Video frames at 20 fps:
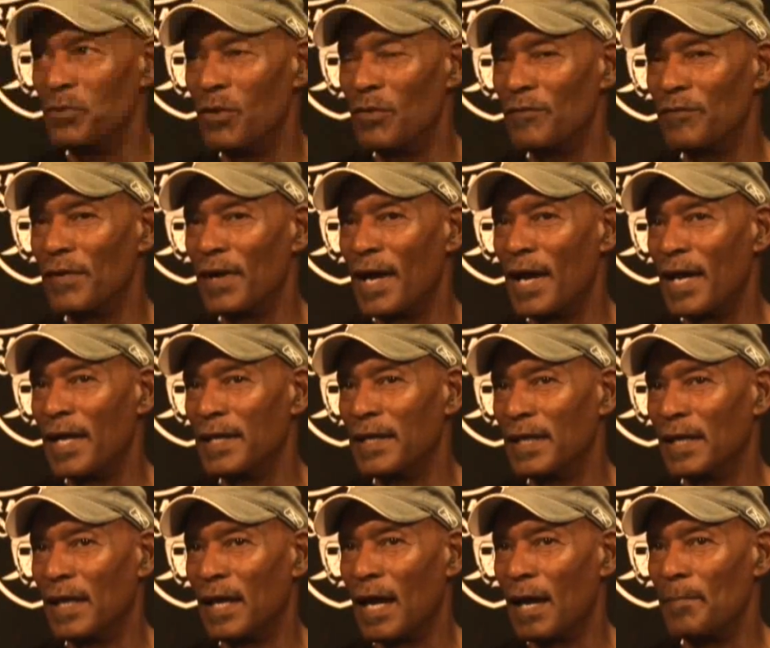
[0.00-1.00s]
won't find
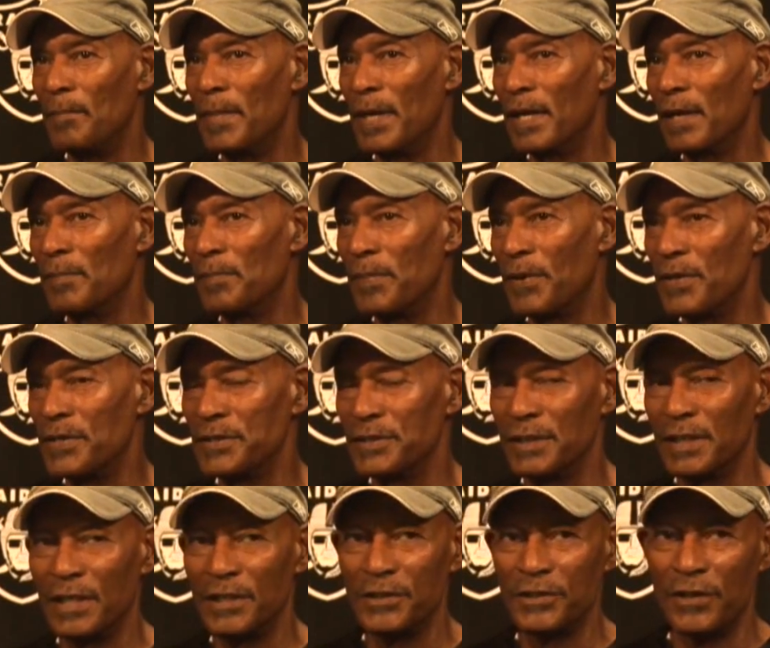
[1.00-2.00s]
a better
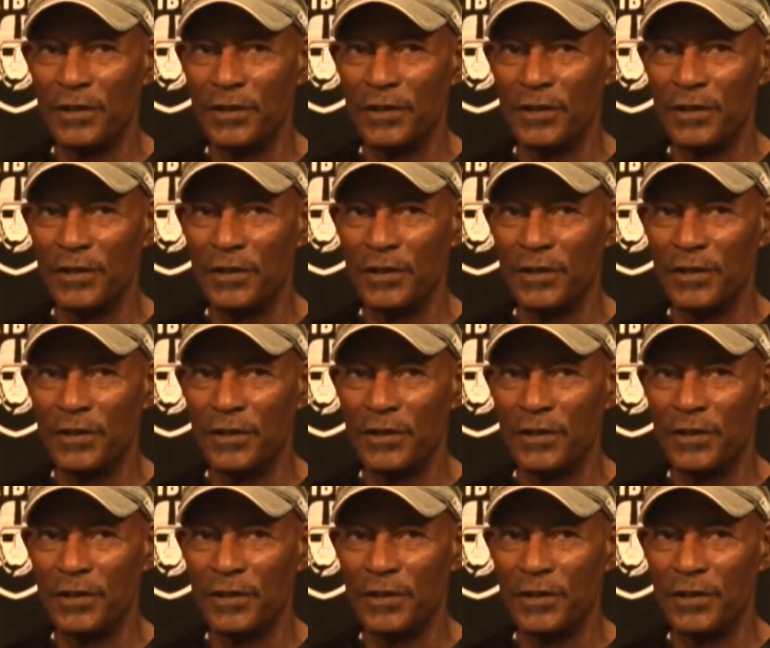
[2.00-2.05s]
person in